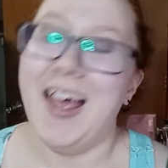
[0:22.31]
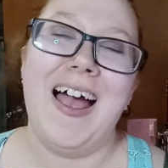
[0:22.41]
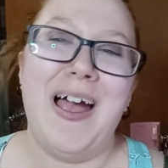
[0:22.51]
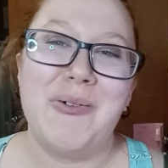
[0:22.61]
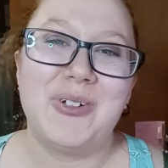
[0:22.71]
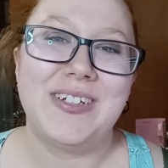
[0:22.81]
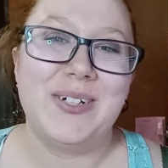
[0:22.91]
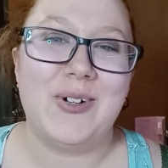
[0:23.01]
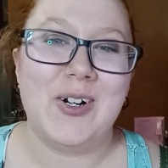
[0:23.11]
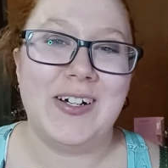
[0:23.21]
I will
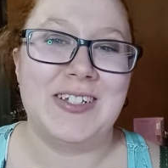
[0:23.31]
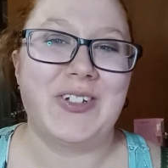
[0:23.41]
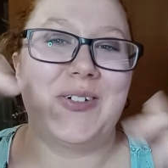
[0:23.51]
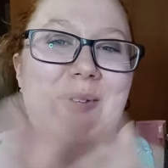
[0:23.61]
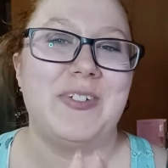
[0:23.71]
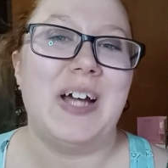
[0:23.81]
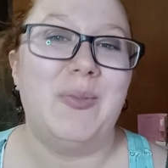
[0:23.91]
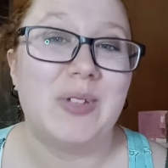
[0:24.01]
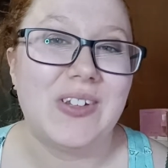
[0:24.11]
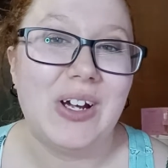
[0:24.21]
leave her Instagram down
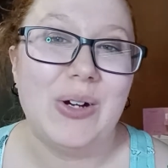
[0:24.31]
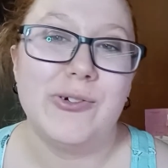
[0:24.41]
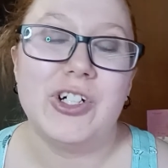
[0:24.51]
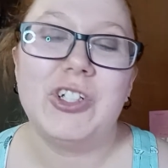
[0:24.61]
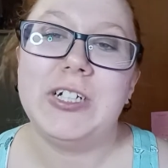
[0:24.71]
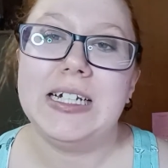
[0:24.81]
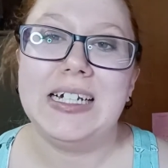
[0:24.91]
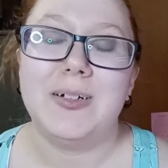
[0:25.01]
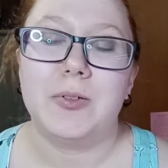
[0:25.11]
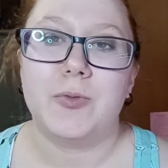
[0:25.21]
below.
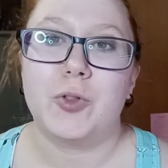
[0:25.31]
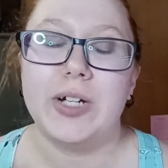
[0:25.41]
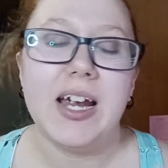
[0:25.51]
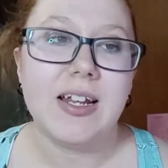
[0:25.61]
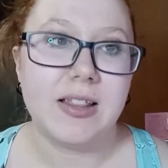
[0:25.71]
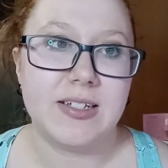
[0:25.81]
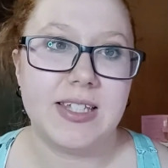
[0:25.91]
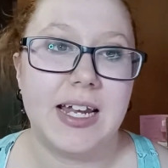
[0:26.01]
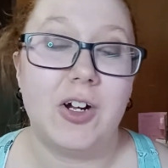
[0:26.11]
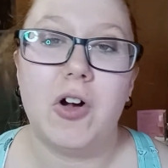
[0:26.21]
She created this
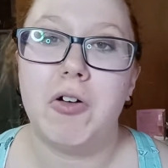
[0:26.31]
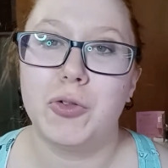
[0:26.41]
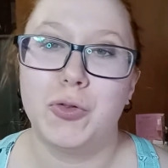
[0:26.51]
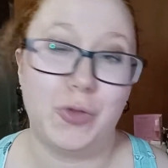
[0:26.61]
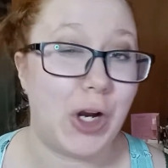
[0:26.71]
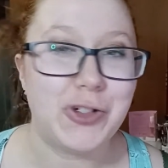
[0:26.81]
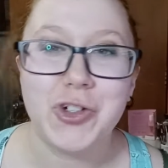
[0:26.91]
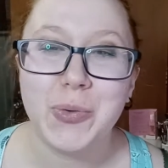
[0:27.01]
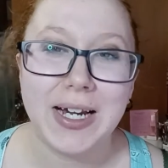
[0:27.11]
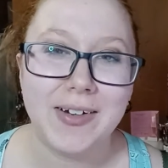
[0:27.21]
thing called
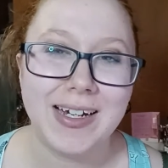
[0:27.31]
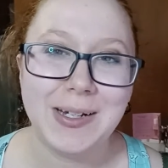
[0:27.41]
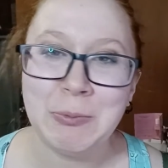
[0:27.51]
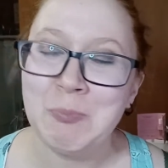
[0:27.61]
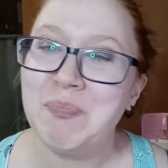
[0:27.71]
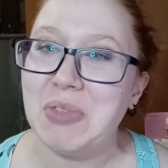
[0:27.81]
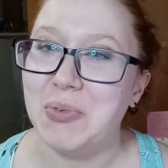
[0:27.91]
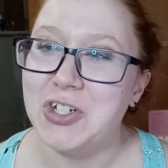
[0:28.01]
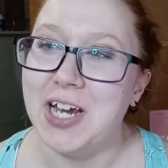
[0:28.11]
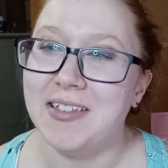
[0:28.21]
Grunguary,
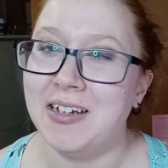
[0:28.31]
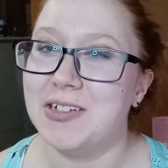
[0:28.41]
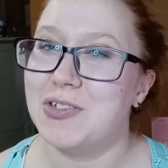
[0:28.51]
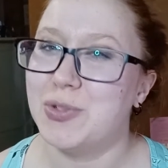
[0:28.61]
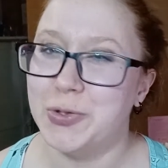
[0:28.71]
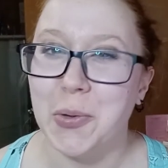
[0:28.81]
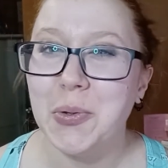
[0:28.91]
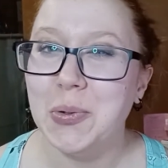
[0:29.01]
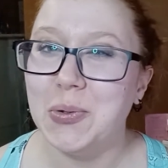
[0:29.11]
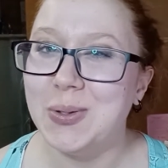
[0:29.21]
which I think is so
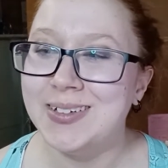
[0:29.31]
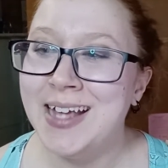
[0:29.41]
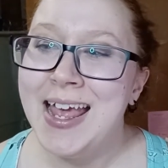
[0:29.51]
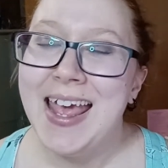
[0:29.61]
cool.